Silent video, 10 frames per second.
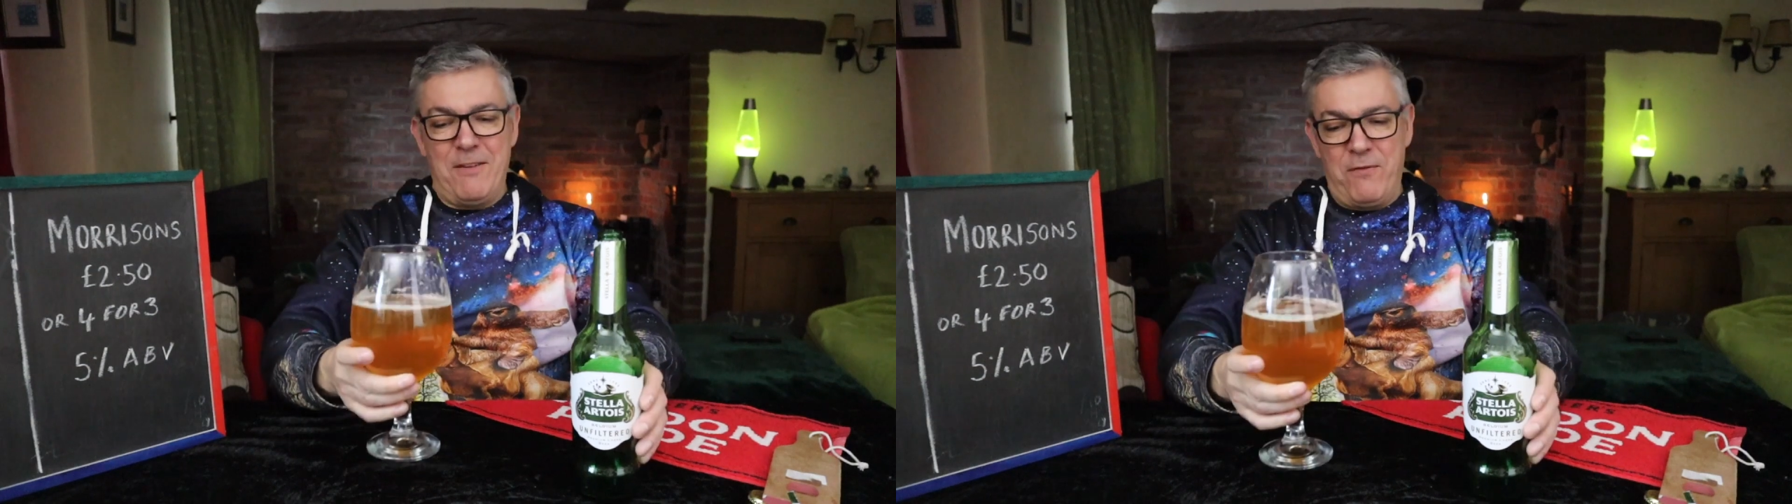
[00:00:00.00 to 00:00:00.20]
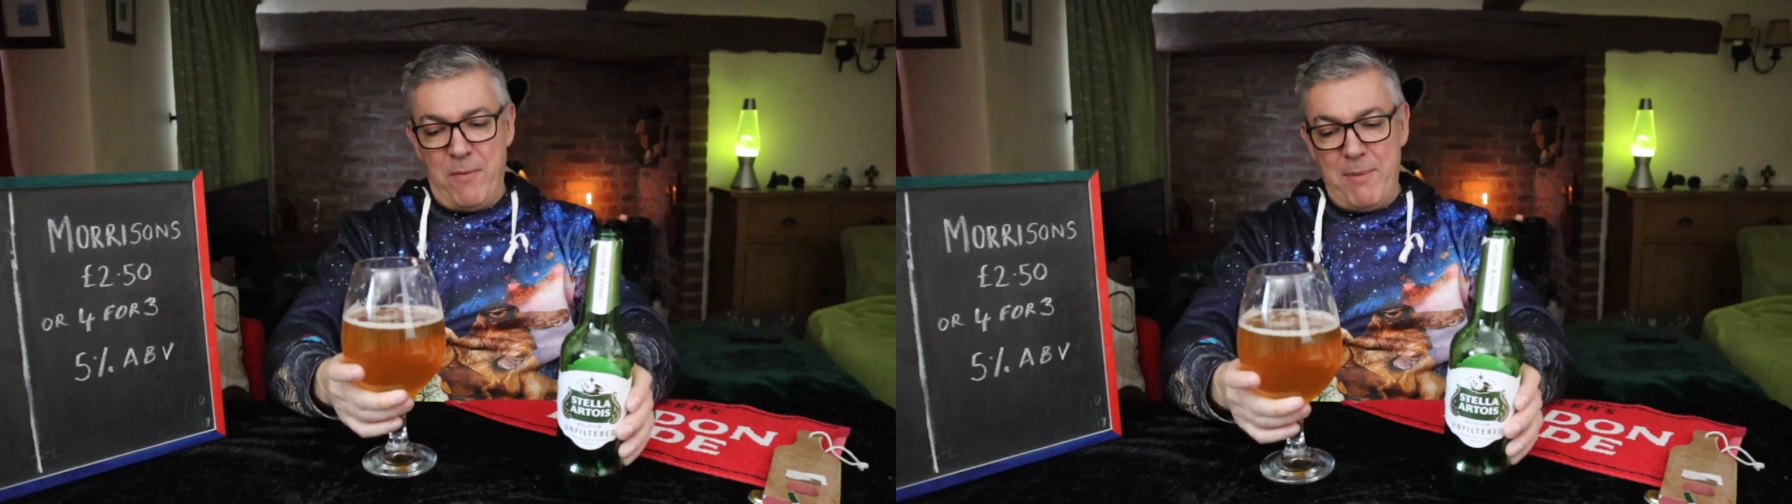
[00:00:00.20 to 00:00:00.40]

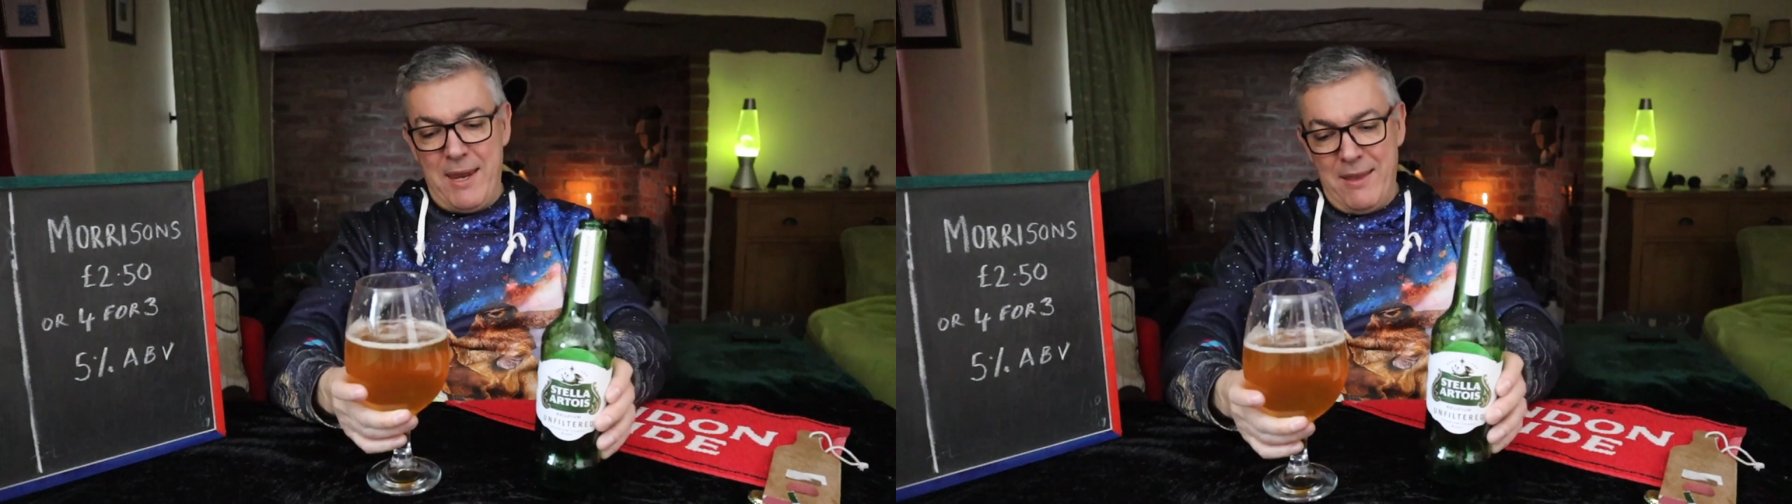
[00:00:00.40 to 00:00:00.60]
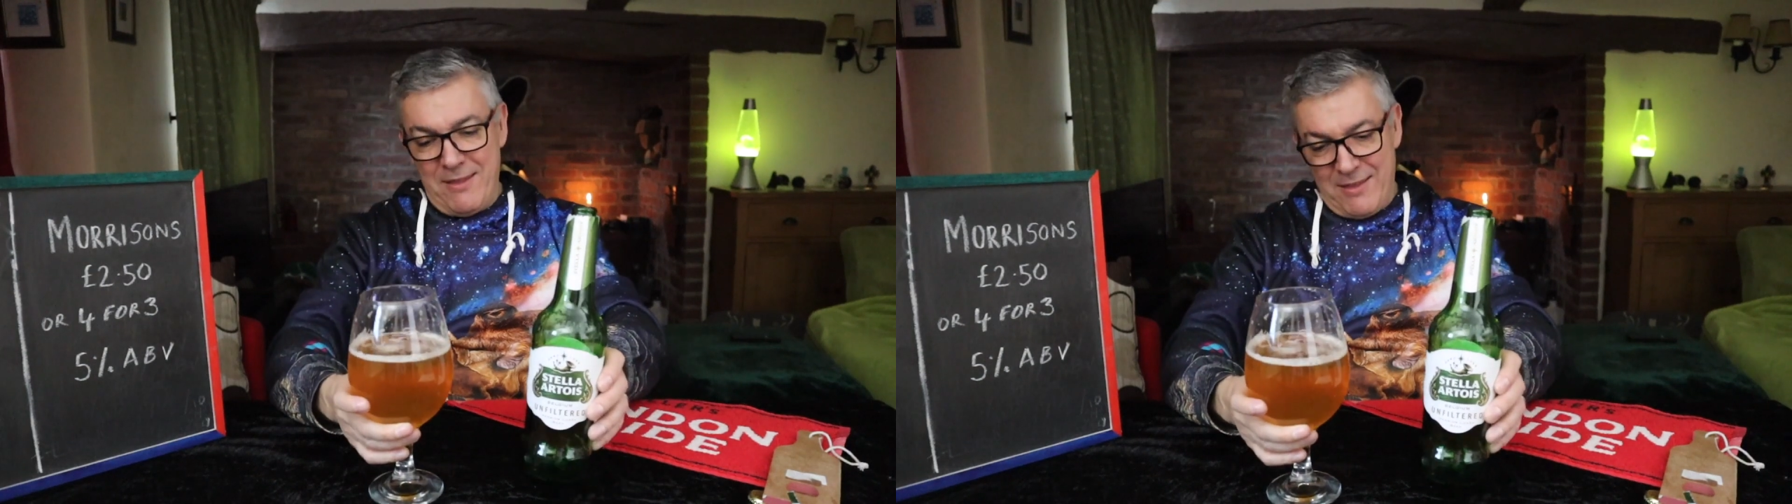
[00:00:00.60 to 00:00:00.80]
for
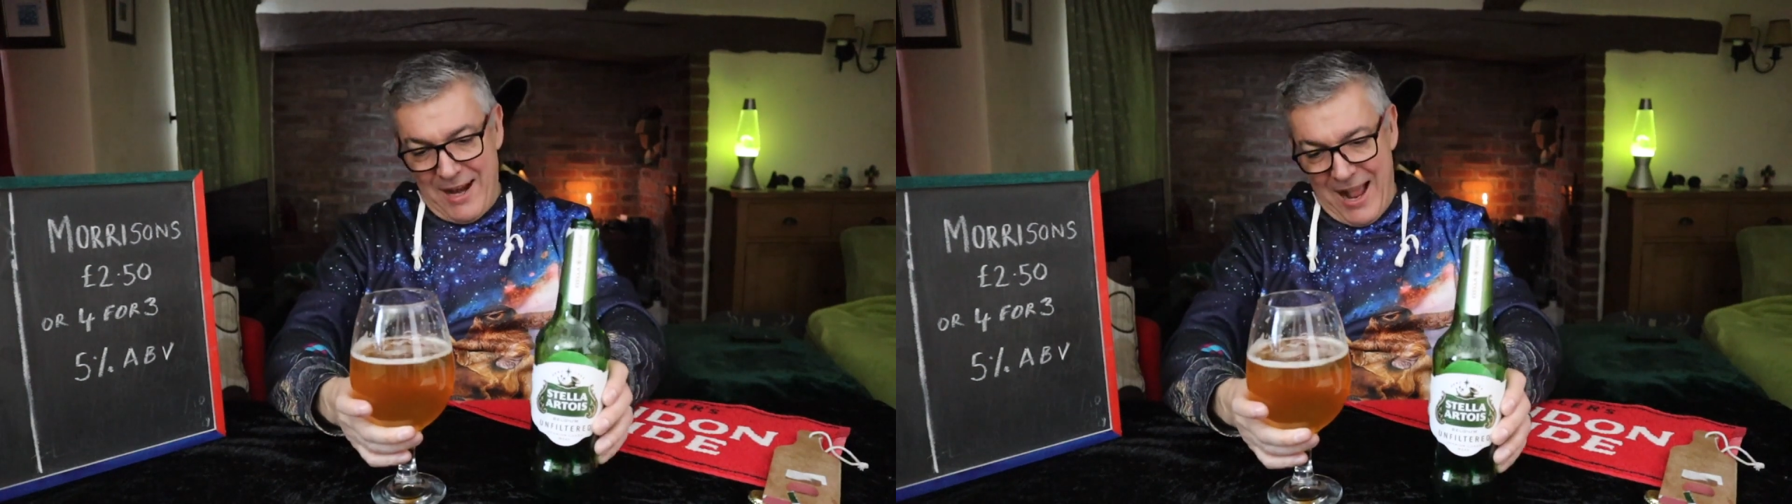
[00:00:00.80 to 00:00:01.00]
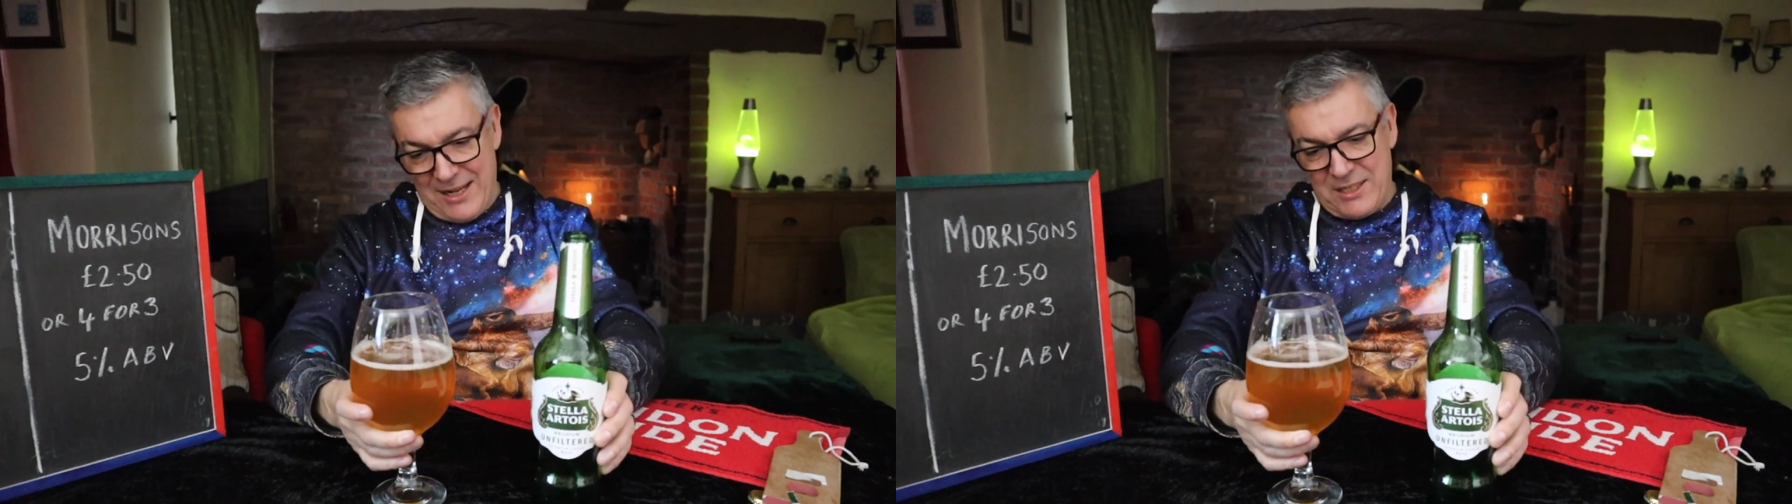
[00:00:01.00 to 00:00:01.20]
me,
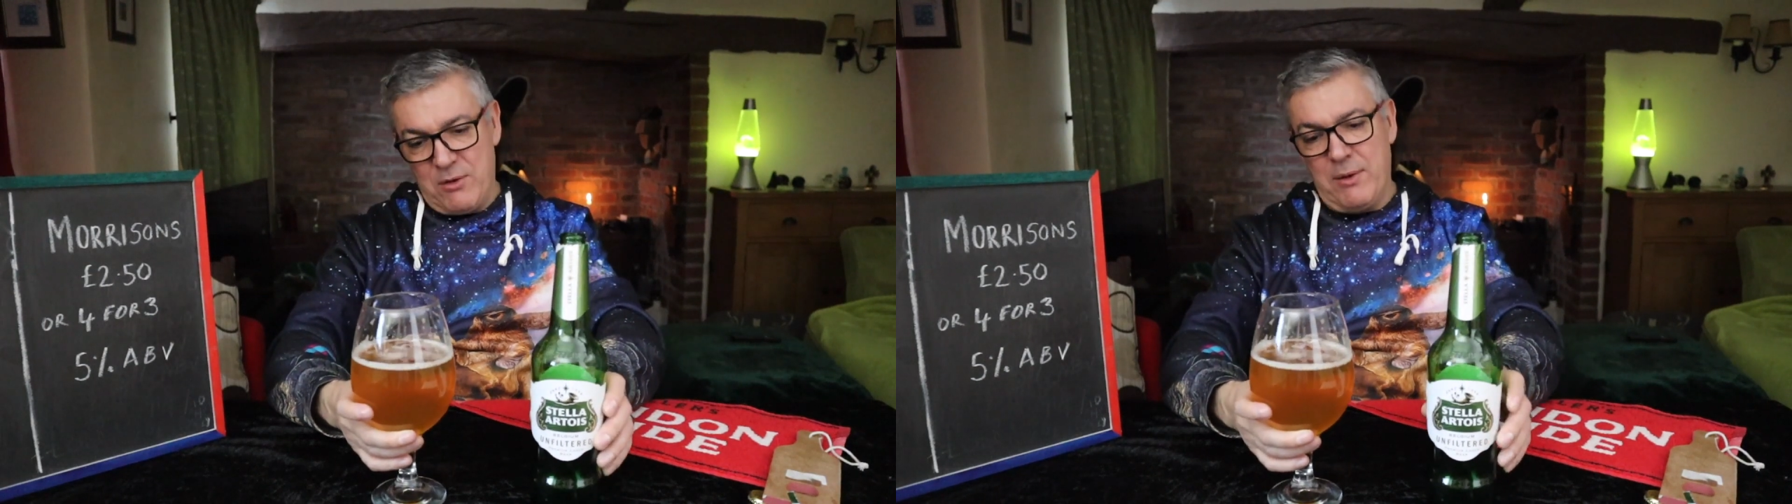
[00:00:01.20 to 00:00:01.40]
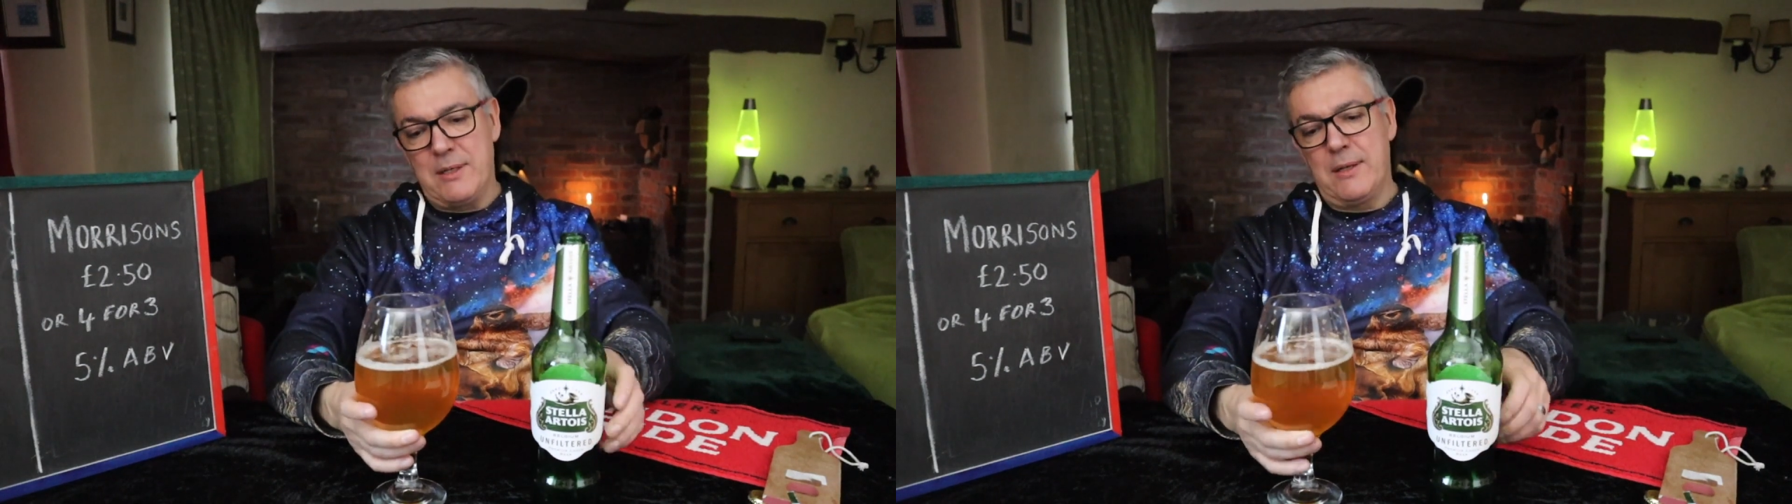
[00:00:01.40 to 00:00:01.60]
that adds
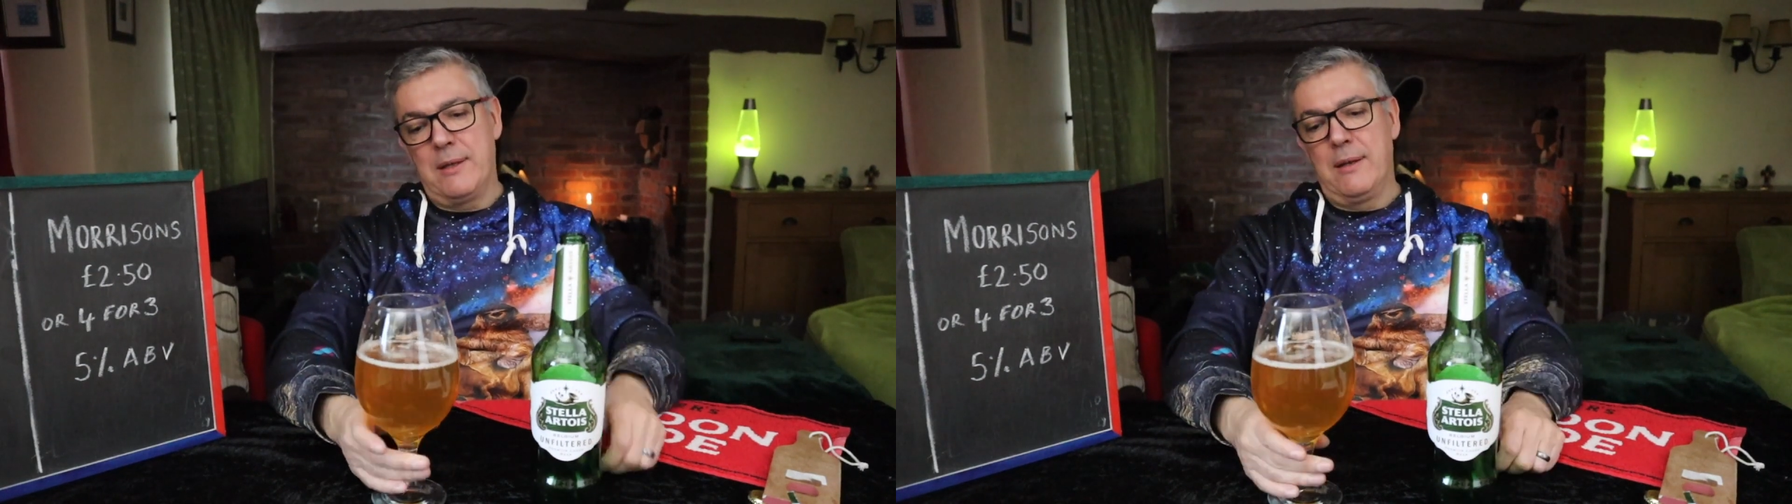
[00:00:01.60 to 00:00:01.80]
to it.